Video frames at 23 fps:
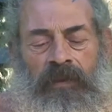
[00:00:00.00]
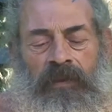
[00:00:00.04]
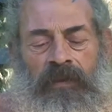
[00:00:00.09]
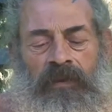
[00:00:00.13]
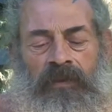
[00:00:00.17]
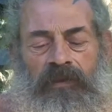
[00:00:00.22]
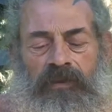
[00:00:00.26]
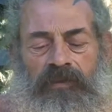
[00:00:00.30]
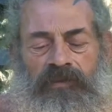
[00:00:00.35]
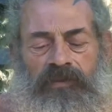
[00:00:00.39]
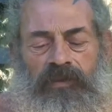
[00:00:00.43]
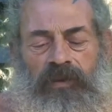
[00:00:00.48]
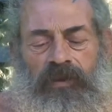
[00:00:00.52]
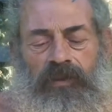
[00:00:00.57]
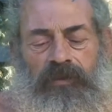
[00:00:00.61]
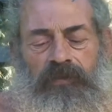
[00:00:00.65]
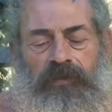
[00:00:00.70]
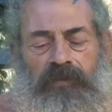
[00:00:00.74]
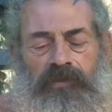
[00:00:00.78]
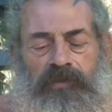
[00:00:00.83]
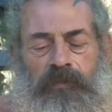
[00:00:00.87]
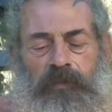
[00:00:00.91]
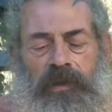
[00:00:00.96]
This
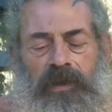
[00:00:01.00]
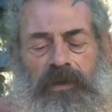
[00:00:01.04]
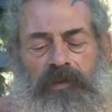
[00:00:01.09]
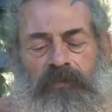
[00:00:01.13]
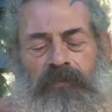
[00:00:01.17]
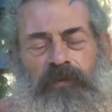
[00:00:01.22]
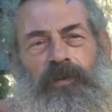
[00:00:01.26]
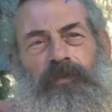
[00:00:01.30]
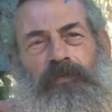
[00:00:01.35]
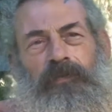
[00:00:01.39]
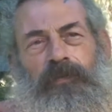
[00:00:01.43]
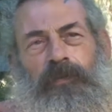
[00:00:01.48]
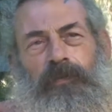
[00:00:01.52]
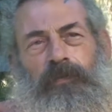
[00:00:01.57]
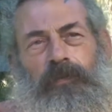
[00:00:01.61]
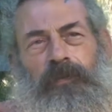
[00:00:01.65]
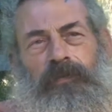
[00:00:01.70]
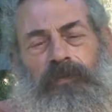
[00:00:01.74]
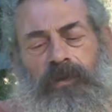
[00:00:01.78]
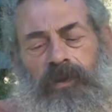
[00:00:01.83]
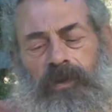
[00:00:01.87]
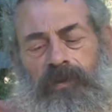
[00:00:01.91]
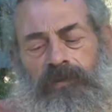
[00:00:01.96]
earth is a manifest form
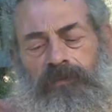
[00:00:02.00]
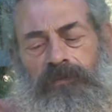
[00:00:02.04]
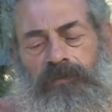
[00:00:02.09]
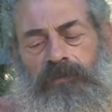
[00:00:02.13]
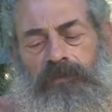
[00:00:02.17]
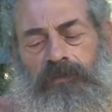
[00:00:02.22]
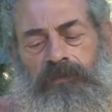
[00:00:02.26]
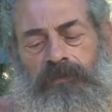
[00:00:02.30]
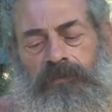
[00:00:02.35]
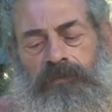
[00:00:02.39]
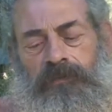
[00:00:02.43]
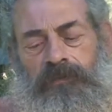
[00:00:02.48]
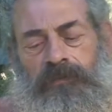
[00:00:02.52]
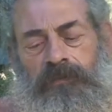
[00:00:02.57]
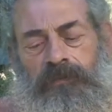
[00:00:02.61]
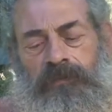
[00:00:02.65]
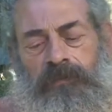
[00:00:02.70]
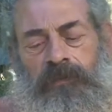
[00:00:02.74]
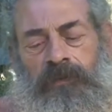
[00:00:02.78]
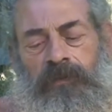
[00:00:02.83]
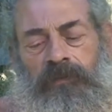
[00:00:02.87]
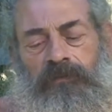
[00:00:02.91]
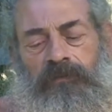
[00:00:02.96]
of God.
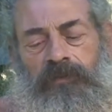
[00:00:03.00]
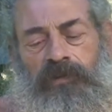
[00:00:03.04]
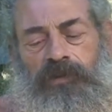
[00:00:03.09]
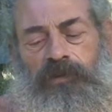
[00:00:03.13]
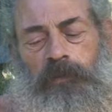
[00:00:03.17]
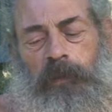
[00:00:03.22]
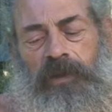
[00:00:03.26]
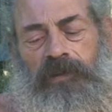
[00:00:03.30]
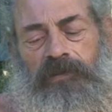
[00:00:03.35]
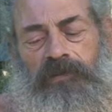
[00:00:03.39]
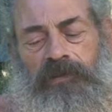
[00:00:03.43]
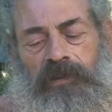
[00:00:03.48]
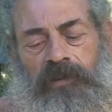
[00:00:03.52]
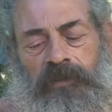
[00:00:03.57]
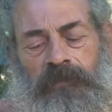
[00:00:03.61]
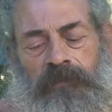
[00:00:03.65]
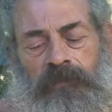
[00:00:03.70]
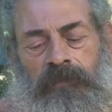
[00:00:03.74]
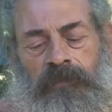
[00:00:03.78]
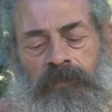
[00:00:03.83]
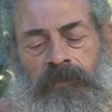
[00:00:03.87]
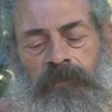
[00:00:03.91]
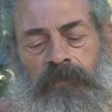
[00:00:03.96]
Respect it.
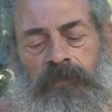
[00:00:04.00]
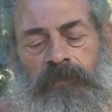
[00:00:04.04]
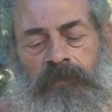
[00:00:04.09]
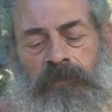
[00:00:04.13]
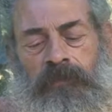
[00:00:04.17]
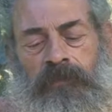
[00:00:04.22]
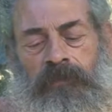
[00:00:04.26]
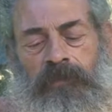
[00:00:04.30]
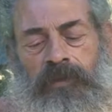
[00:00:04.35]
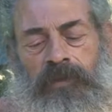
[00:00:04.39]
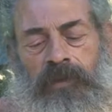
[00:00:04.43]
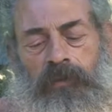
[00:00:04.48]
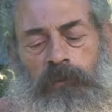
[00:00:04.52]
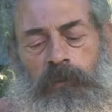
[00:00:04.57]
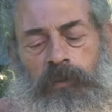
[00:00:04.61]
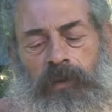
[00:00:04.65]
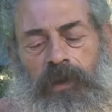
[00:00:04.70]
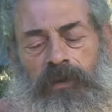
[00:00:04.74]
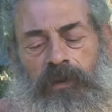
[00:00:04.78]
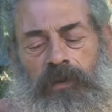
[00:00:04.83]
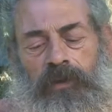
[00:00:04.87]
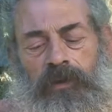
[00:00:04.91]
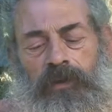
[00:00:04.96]
No
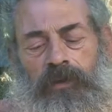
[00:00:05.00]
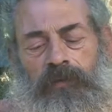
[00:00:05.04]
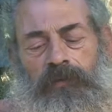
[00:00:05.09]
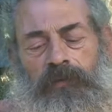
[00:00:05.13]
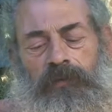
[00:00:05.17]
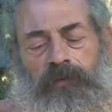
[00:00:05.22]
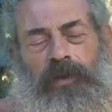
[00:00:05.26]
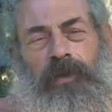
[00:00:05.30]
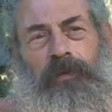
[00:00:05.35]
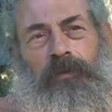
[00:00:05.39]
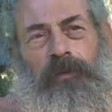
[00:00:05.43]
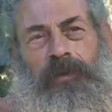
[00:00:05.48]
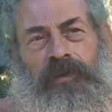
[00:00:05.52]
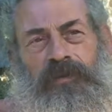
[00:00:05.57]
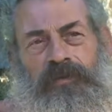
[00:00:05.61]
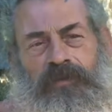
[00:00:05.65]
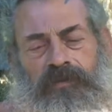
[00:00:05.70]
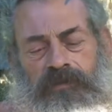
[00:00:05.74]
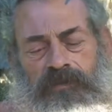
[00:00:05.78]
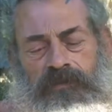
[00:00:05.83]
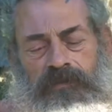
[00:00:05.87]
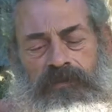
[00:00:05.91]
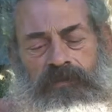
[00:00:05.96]
planet earth, no
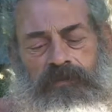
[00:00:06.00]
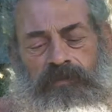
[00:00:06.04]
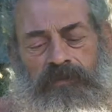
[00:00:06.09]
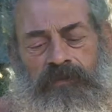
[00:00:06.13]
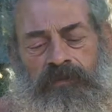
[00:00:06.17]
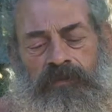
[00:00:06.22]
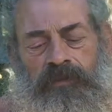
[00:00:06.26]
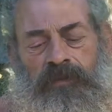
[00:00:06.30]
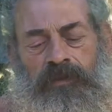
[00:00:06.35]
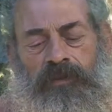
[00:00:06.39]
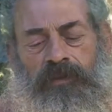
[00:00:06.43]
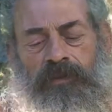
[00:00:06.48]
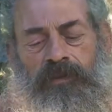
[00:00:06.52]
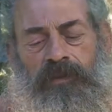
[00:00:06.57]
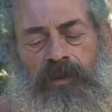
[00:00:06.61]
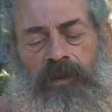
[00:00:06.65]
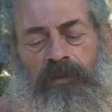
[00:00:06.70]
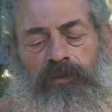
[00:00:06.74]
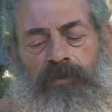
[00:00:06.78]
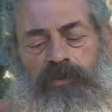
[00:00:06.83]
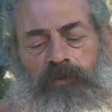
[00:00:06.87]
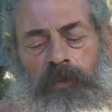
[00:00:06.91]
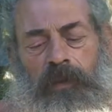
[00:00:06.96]
us.
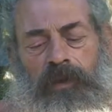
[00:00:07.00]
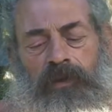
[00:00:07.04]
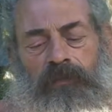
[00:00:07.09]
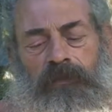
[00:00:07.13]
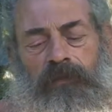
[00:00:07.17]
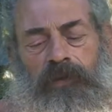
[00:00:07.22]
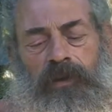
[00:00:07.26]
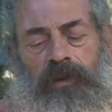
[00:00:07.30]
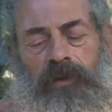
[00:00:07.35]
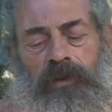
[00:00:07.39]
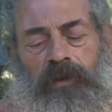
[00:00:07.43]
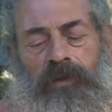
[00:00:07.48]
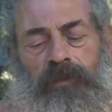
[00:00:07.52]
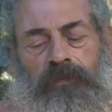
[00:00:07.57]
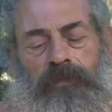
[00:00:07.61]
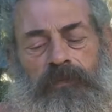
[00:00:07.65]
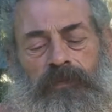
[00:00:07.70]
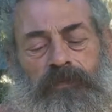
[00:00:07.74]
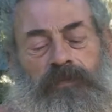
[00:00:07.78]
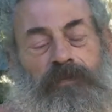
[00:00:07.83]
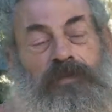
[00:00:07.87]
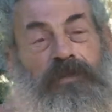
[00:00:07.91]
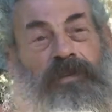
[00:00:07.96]
No respect for the
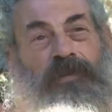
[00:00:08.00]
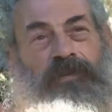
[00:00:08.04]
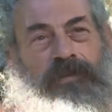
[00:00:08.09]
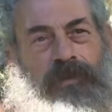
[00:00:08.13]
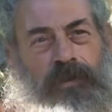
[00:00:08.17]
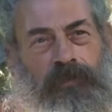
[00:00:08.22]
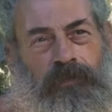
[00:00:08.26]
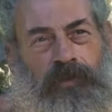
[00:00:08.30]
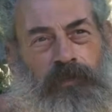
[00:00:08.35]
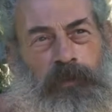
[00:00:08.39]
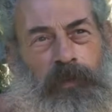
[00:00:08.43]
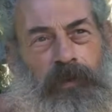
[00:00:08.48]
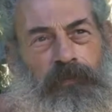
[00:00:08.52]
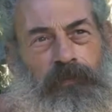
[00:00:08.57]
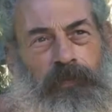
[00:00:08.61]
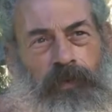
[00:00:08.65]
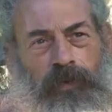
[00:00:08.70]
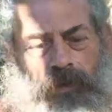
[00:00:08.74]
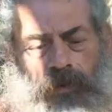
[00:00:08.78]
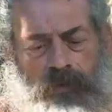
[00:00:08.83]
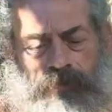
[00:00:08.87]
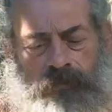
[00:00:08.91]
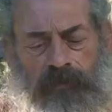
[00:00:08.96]
earth is no respect for
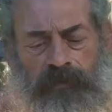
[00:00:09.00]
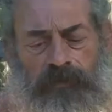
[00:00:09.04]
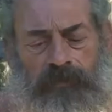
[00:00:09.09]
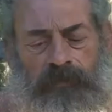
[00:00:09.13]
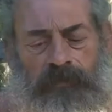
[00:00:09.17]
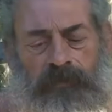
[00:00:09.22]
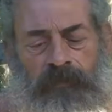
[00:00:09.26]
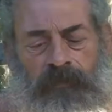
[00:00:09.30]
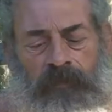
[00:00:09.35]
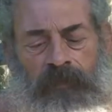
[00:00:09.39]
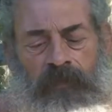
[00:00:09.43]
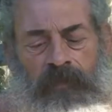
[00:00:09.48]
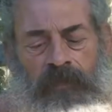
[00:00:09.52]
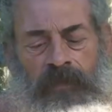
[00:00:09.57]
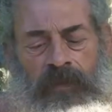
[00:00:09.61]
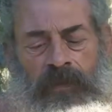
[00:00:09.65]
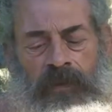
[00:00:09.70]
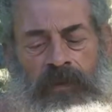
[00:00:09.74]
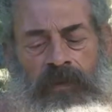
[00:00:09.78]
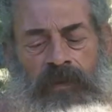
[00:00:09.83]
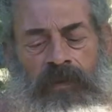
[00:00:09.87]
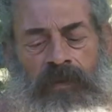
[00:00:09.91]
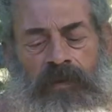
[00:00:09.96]
God
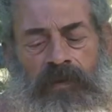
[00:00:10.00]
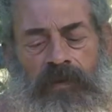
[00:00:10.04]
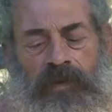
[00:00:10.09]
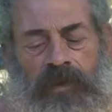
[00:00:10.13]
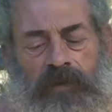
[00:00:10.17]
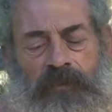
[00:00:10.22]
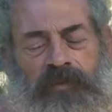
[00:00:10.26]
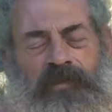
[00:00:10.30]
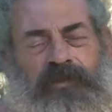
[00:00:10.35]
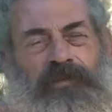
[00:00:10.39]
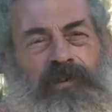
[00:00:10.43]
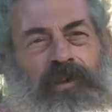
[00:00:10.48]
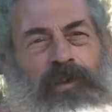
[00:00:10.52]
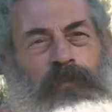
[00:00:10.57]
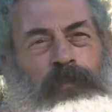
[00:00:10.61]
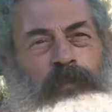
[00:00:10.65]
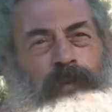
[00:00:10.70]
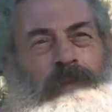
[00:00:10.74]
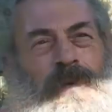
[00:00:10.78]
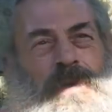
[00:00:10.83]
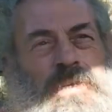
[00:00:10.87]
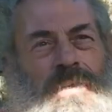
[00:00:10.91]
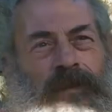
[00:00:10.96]
keep this
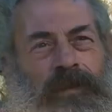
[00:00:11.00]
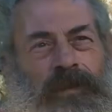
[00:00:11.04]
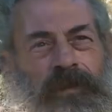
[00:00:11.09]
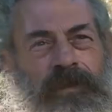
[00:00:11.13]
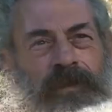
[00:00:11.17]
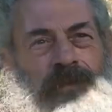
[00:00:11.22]
temple clean.